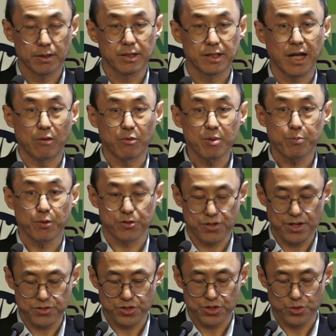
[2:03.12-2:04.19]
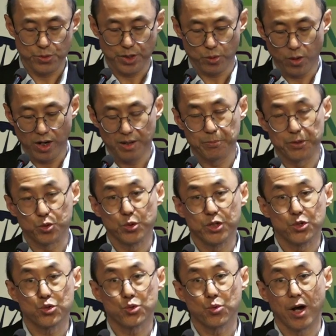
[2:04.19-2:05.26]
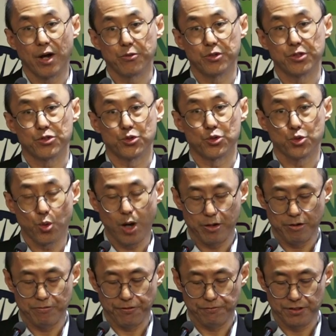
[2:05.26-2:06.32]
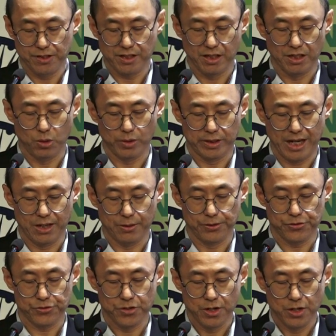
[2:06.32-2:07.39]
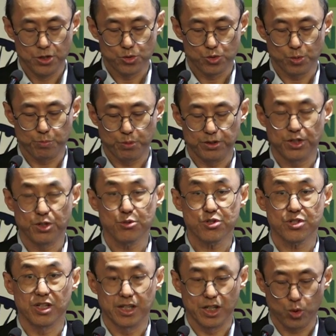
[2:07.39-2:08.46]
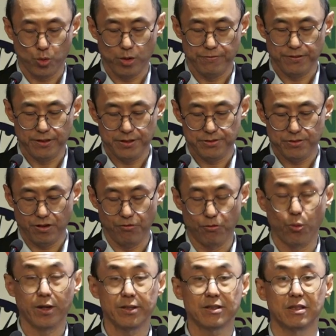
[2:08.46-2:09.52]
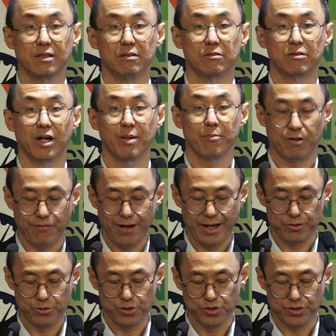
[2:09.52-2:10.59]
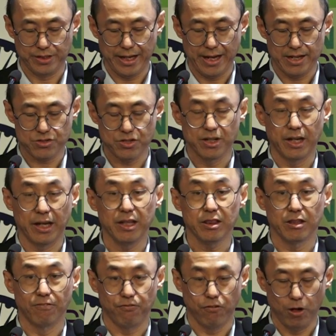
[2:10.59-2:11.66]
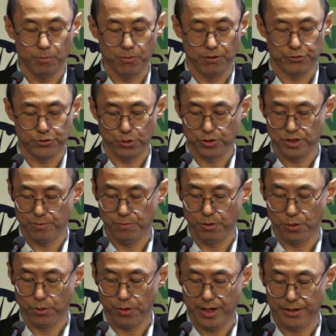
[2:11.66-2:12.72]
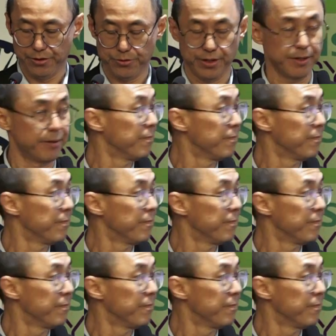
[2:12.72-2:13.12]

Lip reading: Current processes require between 200 to 250 kilowatt hours to produce the equivalent of 1 kilogram of hydrogen gas in the form of sodium borohydride.